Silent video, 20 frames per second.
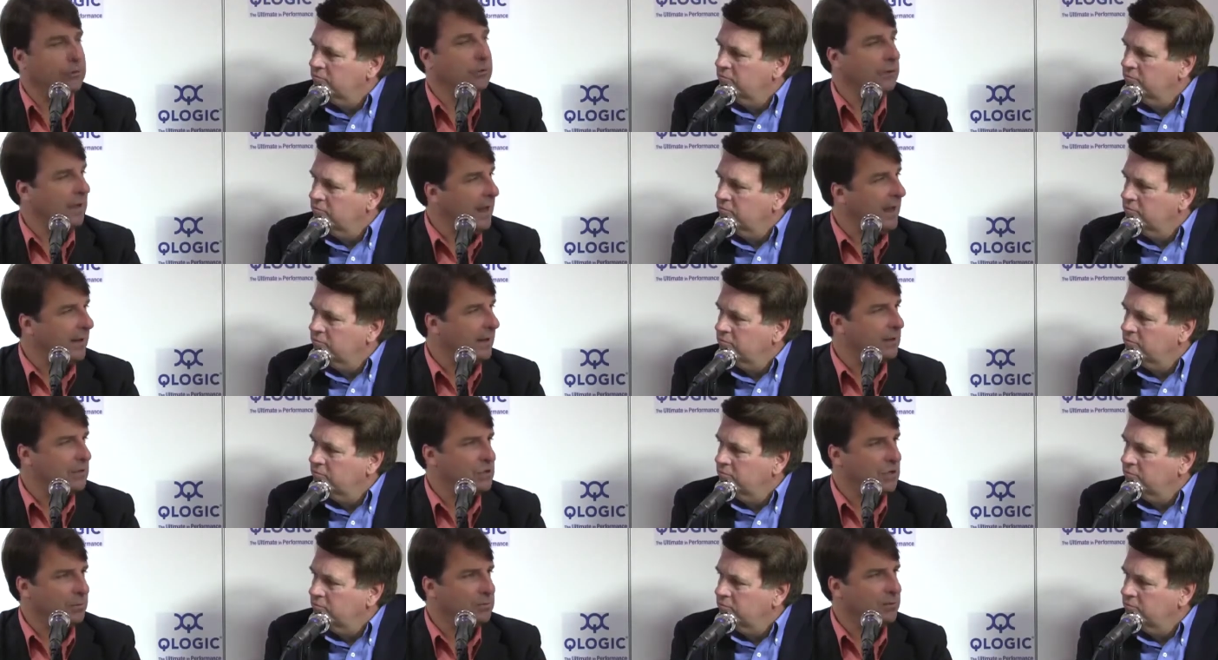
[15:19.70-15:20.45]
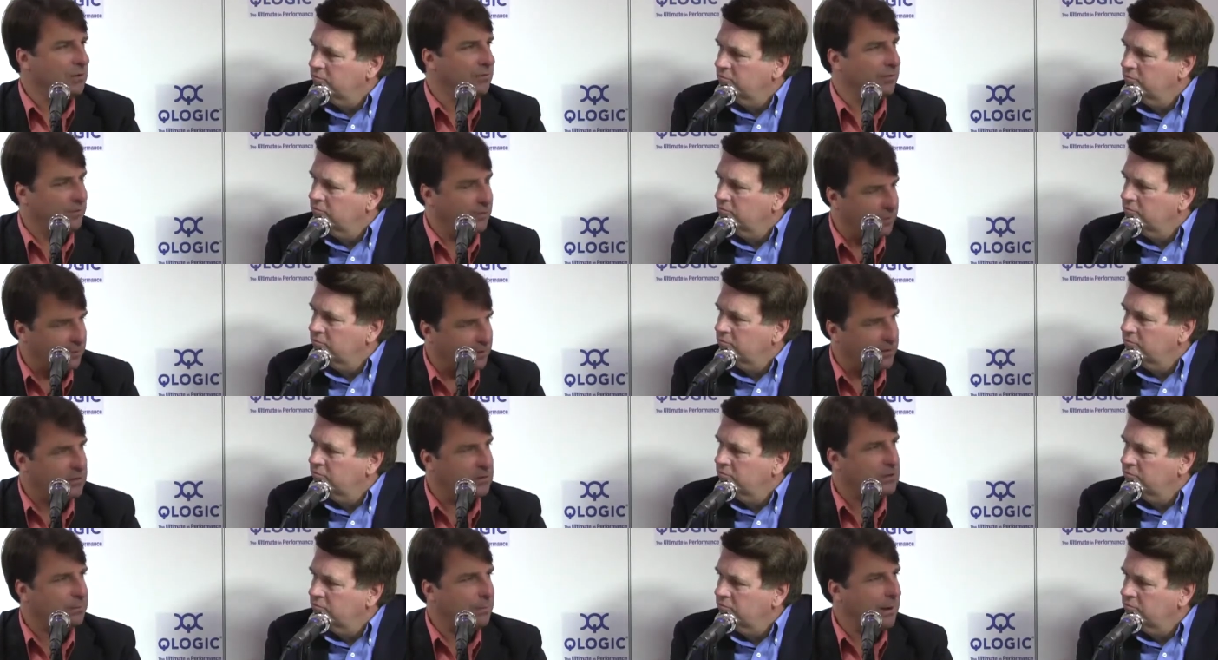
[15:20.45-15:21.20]
Speaker 1: like in terms of
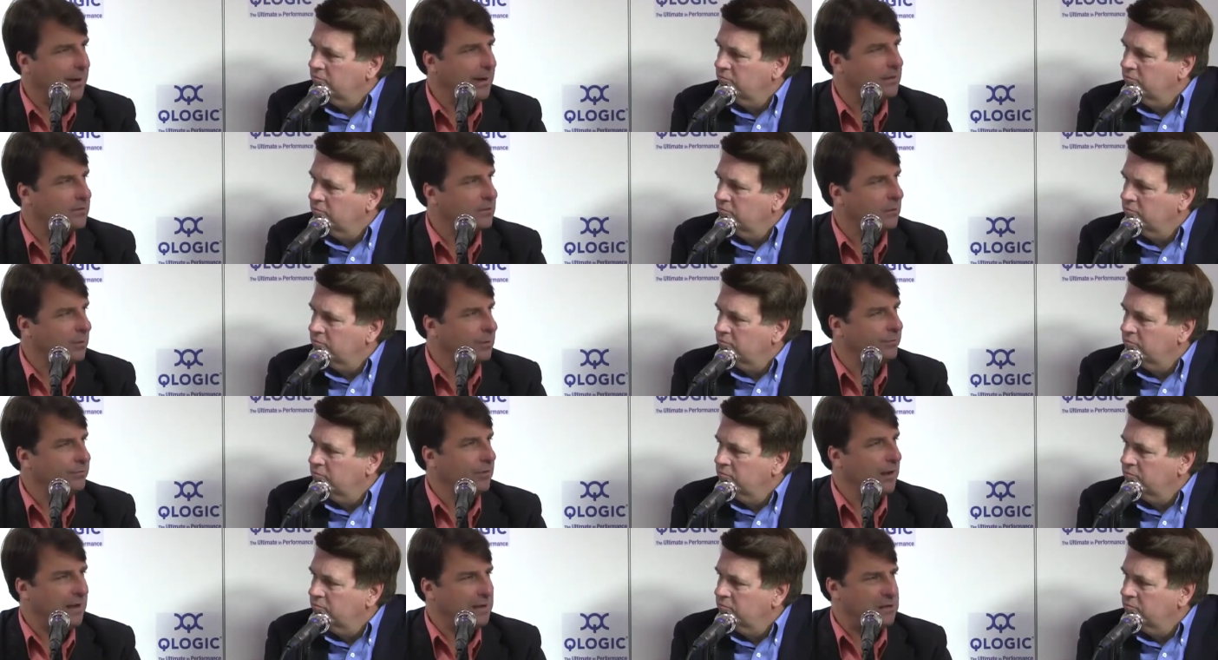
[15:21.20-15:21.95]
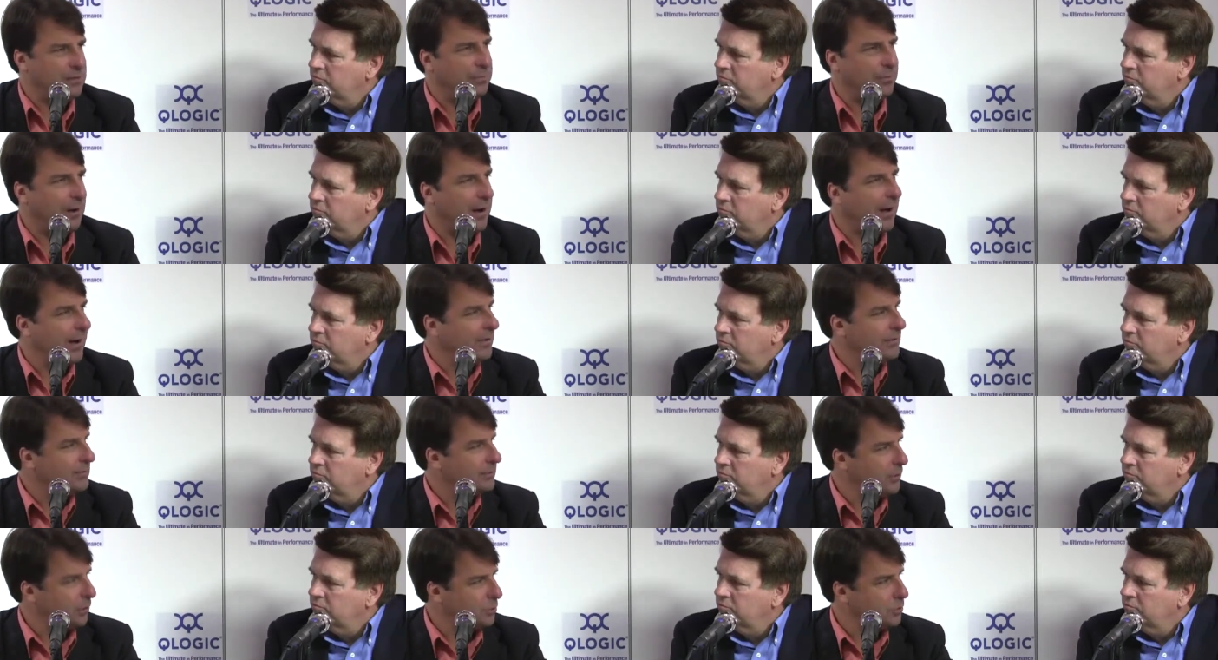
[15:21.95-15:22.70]
this space of
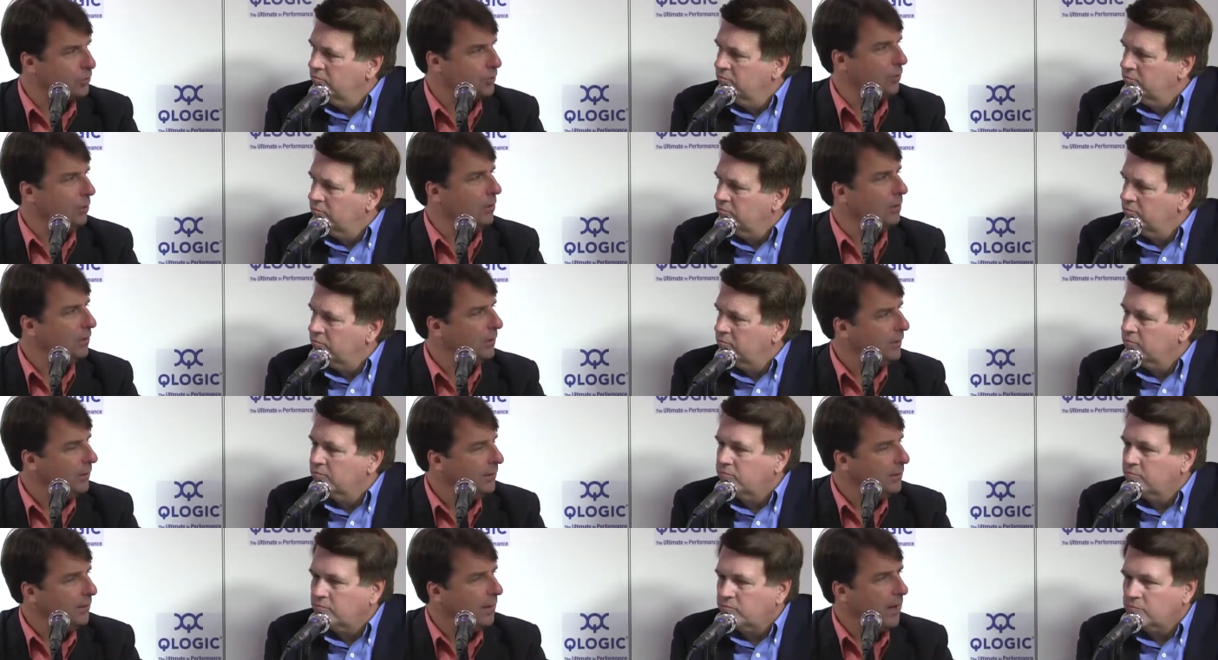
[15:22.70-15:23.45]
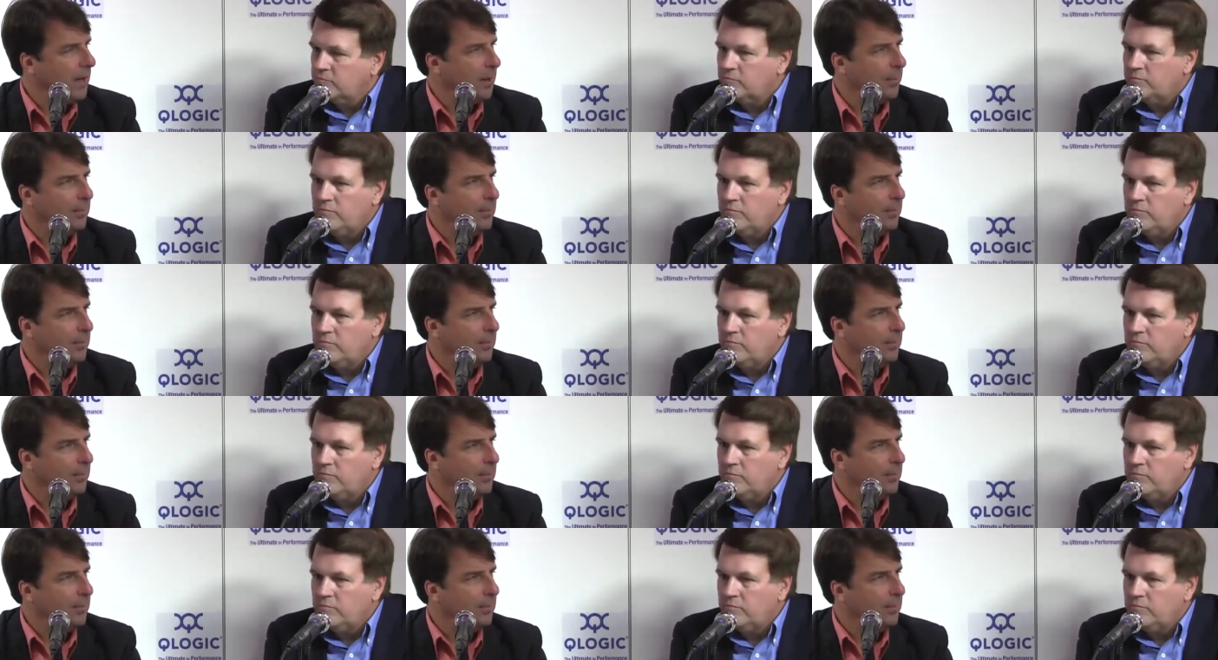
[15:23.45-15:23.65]
enterprise, social, um,